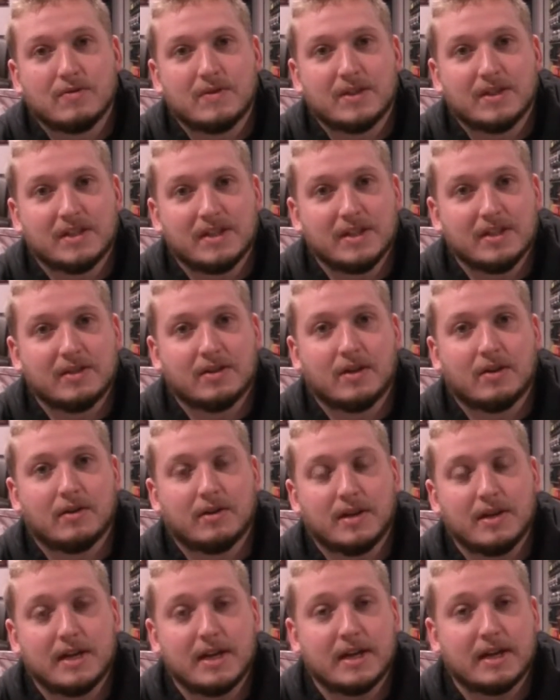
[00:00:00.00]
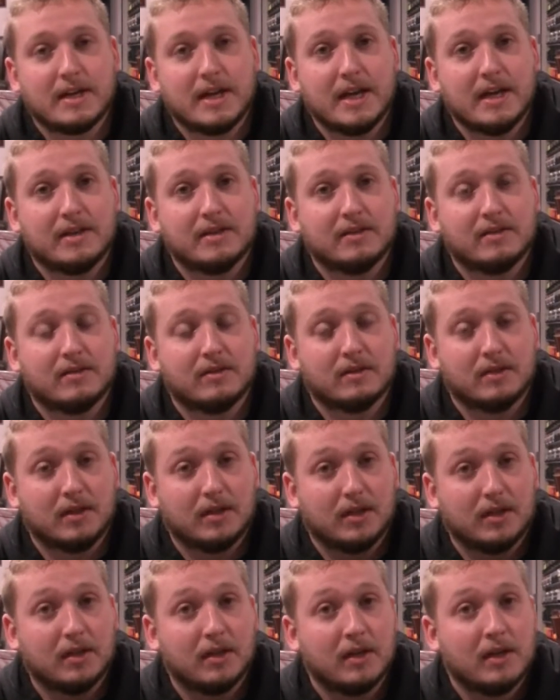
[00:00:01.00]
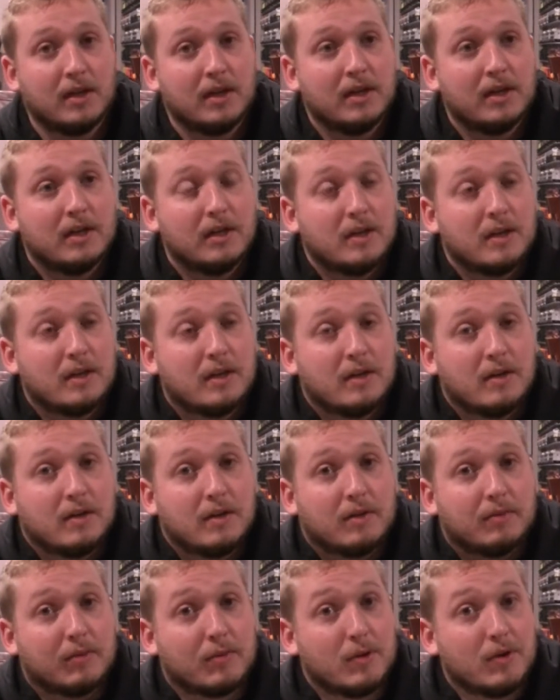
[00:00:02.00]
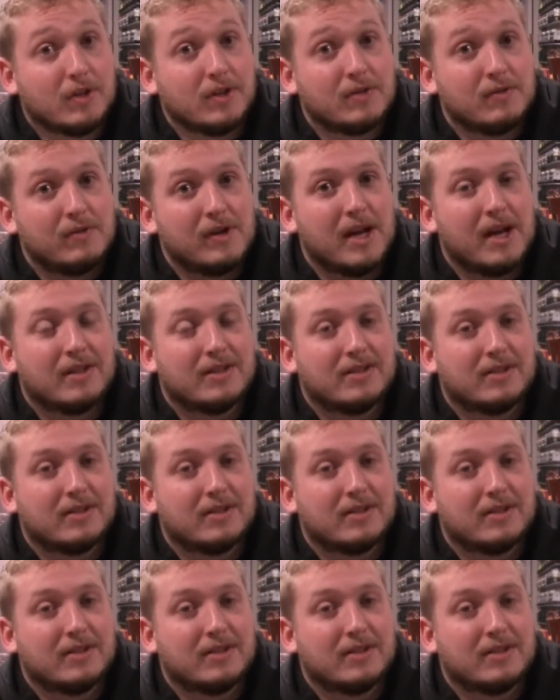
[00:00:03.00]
1 assist, so he takes the reward as well.